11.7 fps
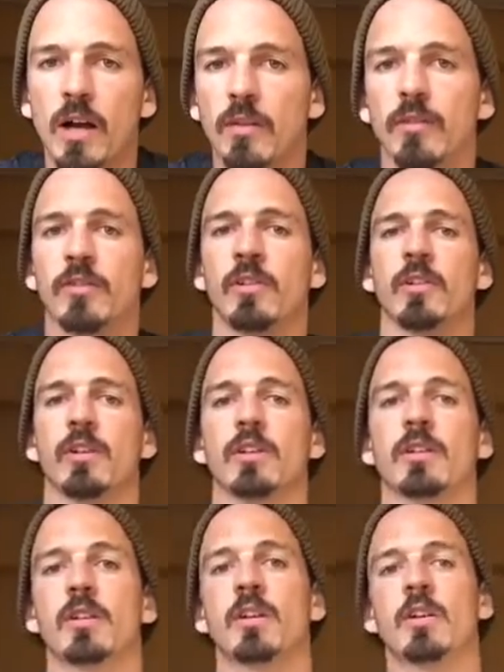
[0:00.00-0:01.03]
I
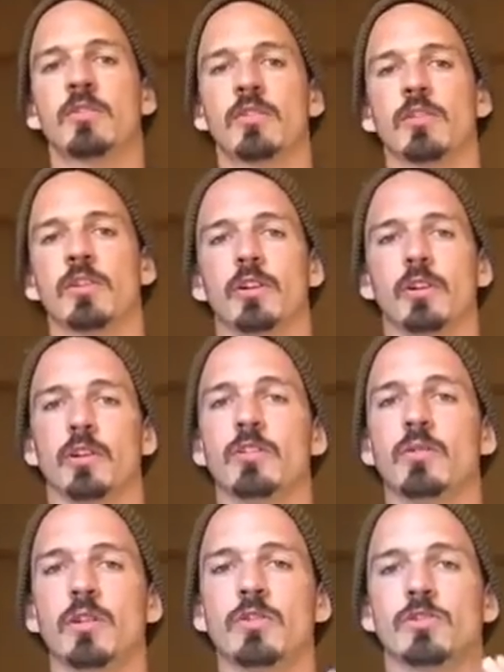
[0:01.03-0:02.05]
recently suffered an
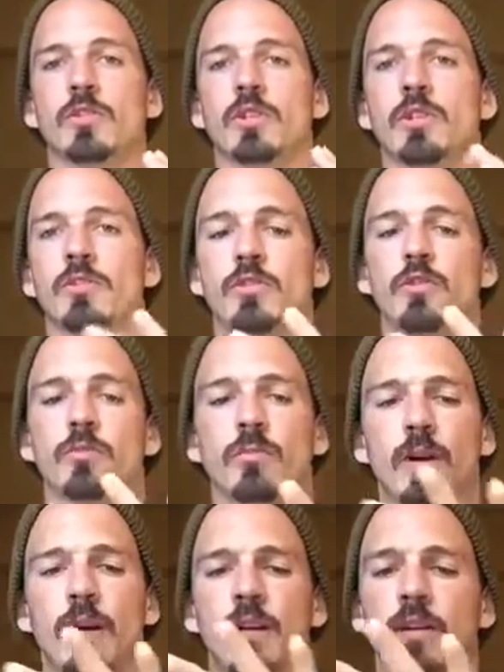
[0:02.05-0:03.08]
acute injury to
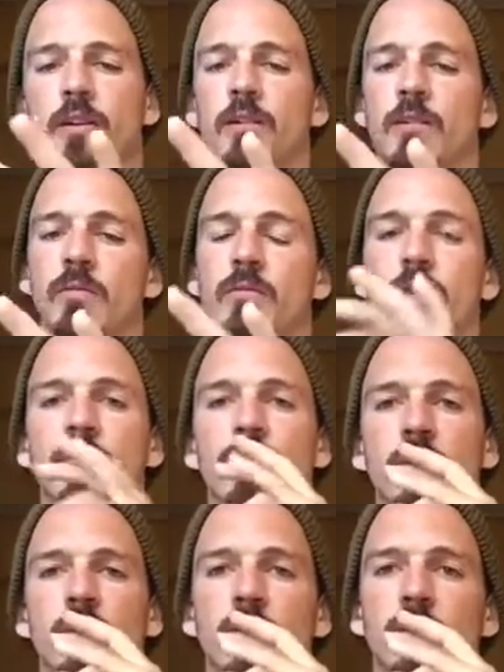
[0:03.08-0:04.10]
my ring
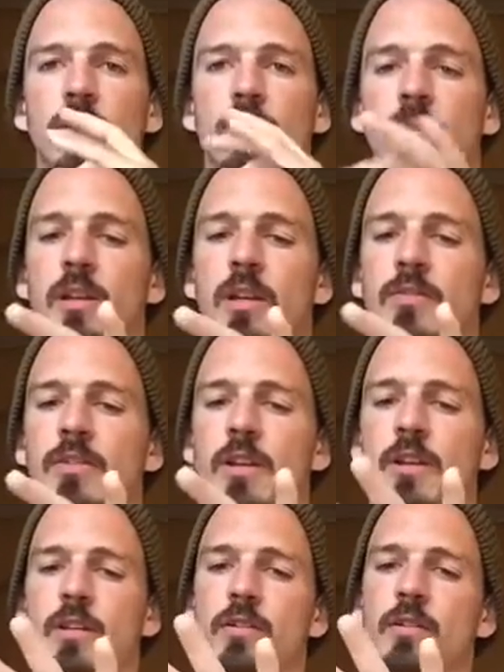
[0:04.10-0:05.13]
finger on my left
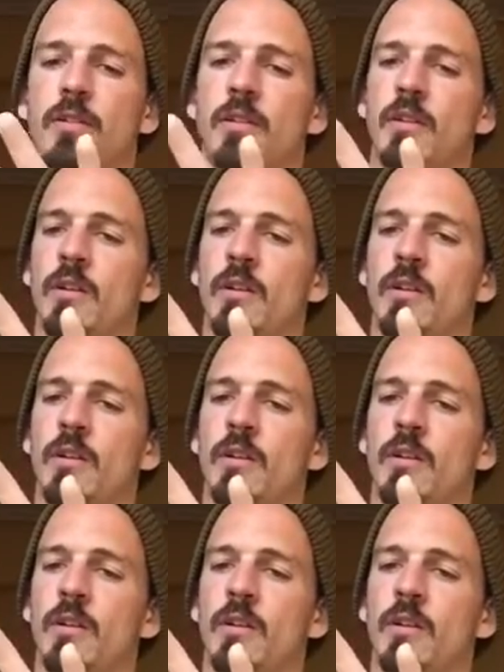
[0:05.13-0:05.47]
hand.